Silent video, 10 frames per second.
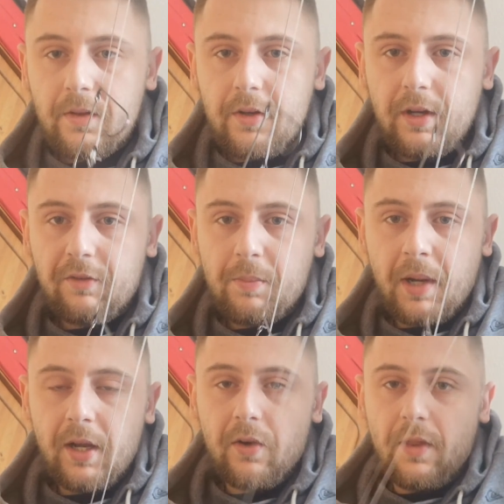You'll have your
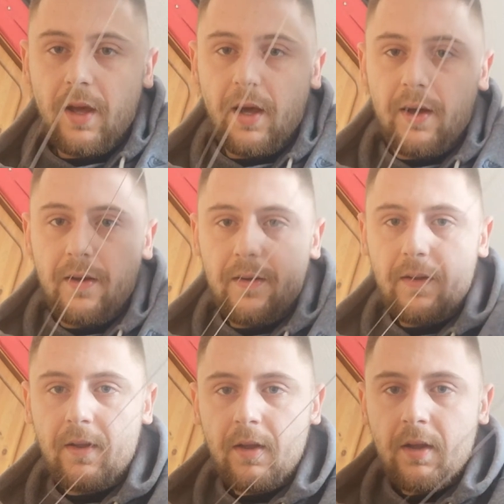bait on there.
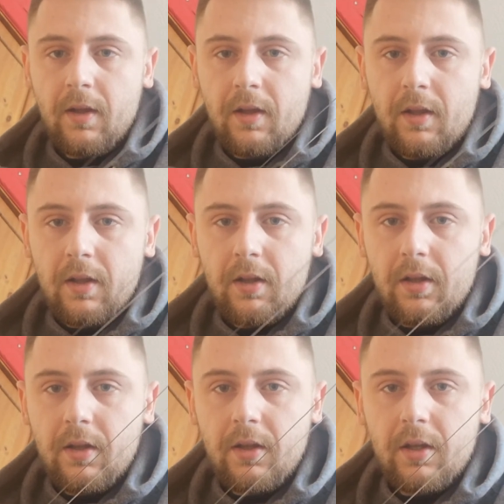
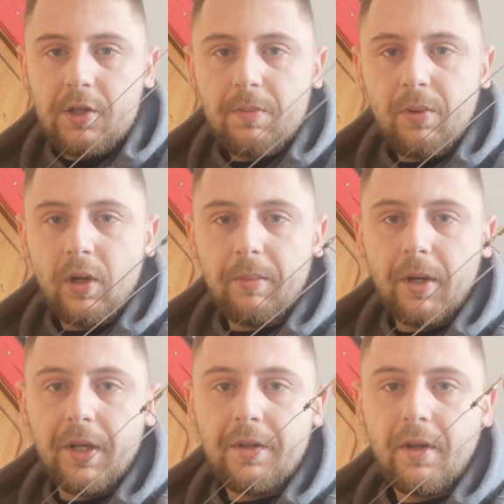There's your pulley
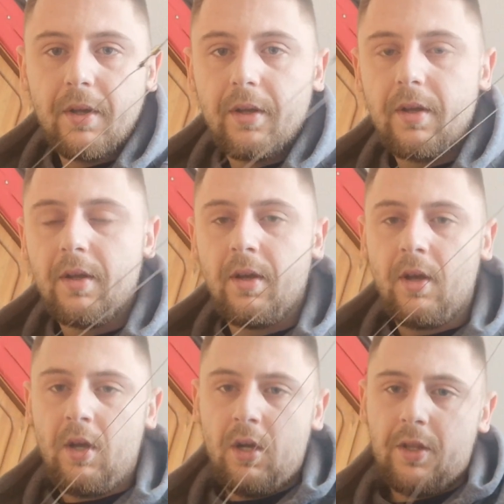bead.
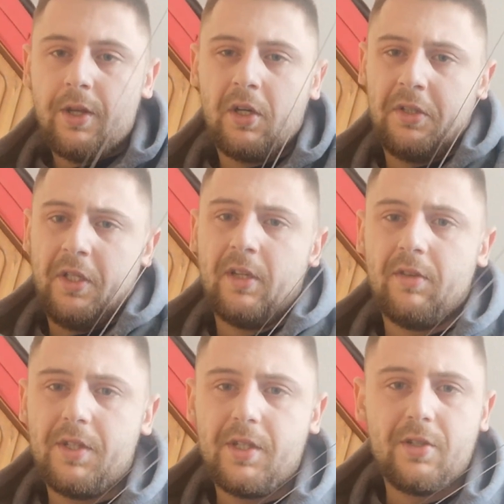The idea
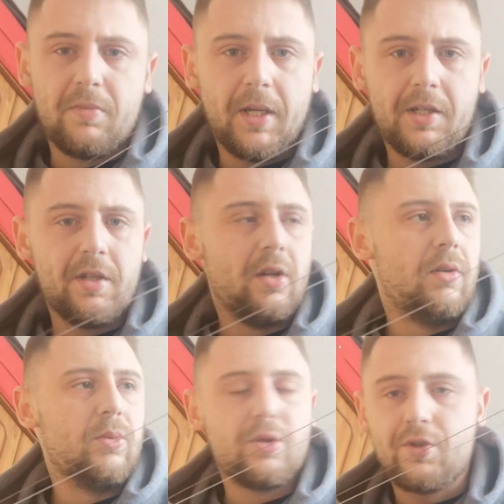is it just makes it a
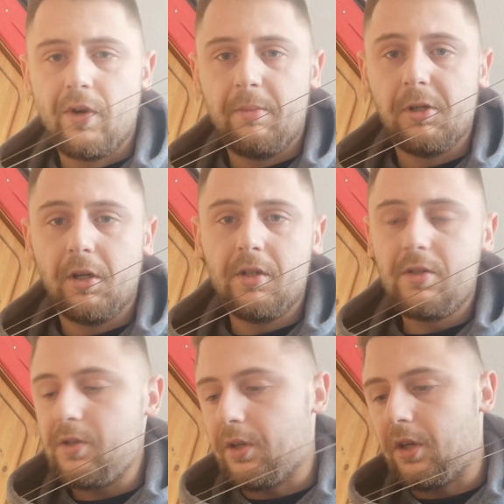lot more streamlined,
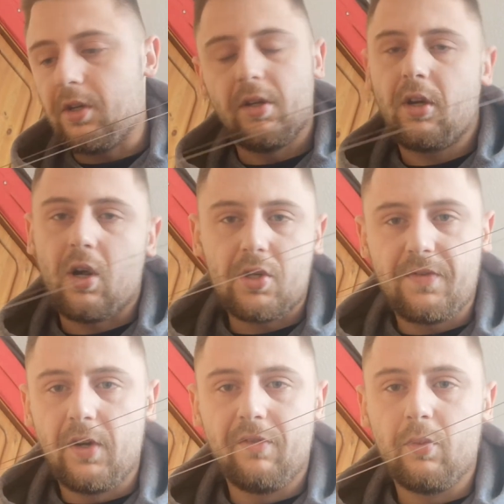so you can cast
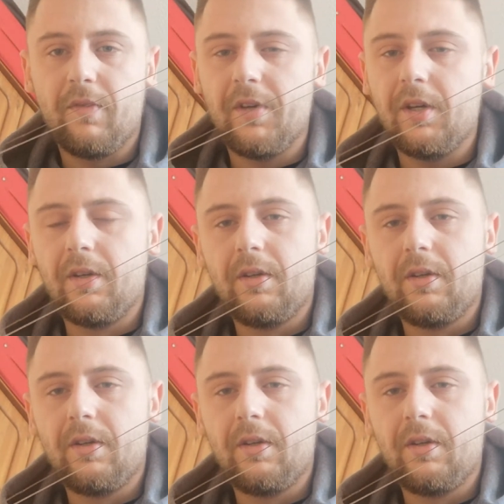further with it.